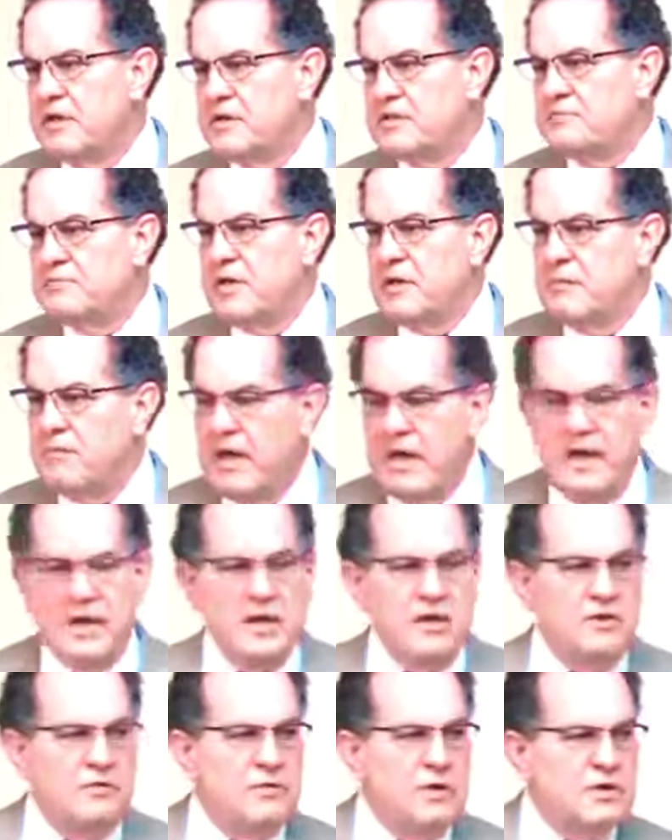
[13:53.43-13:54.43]
He's been made
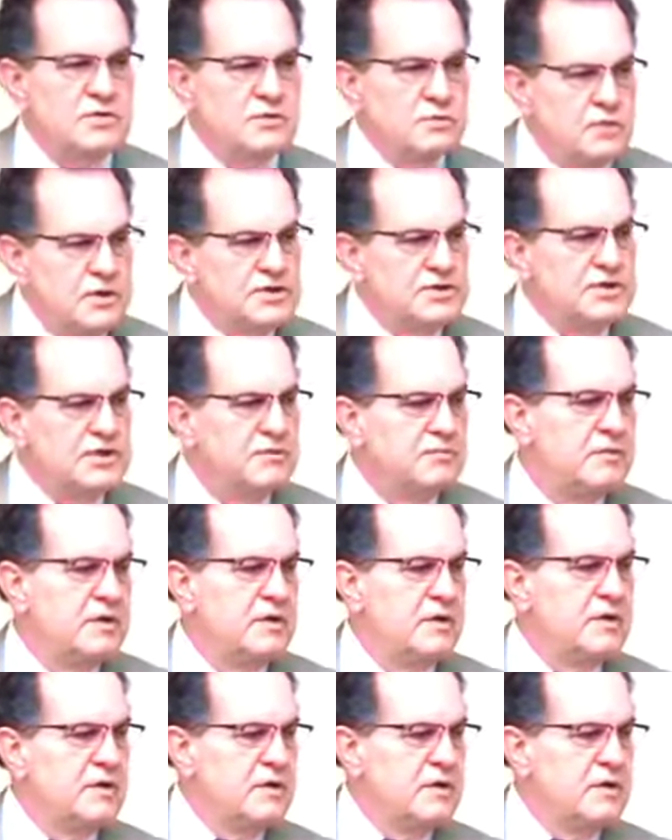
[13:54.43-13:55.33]
unto us wisdom,